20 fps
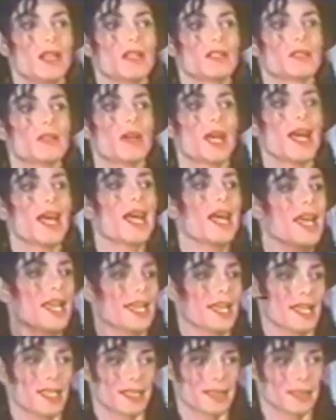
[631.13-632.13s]
So
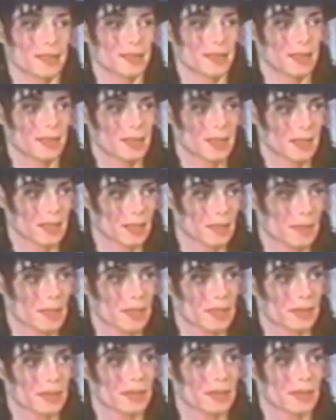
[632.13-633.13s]
I took the
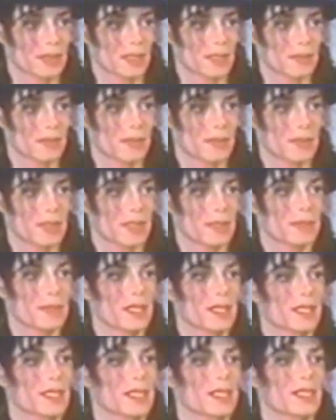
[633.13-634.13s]
pictures of the
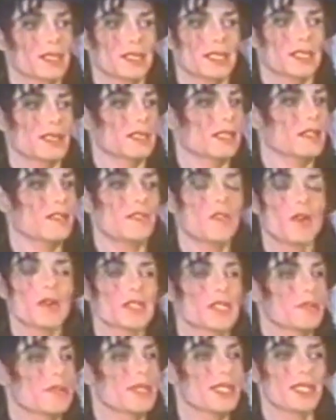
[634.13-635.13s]
baby, said, they're
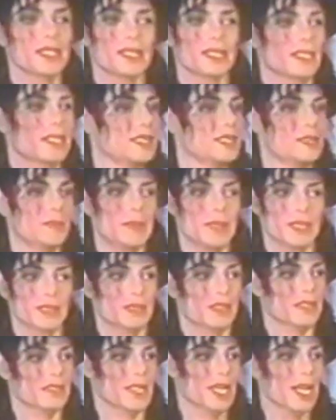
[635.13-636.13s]
forcing me to get his
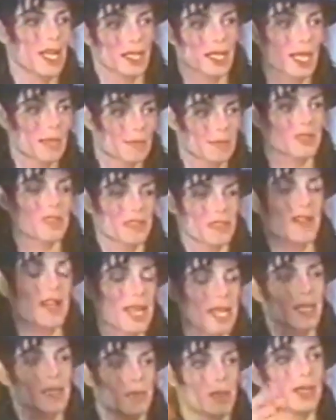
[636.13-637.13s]
picture. The helicopters
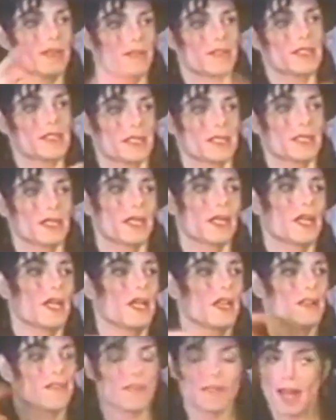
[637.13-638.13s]
flying above us,
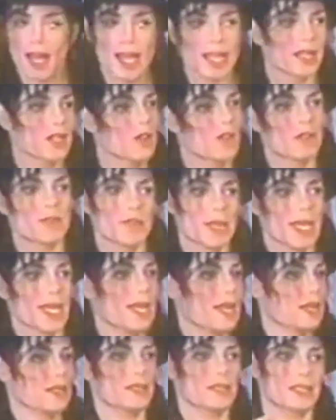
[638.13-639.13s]
flying over my
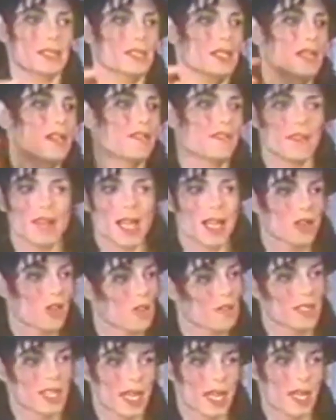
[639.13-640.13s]
house, flying
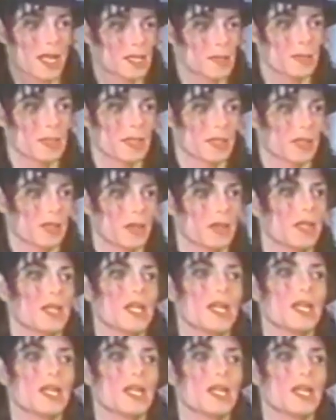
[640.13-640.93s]
over the hospital,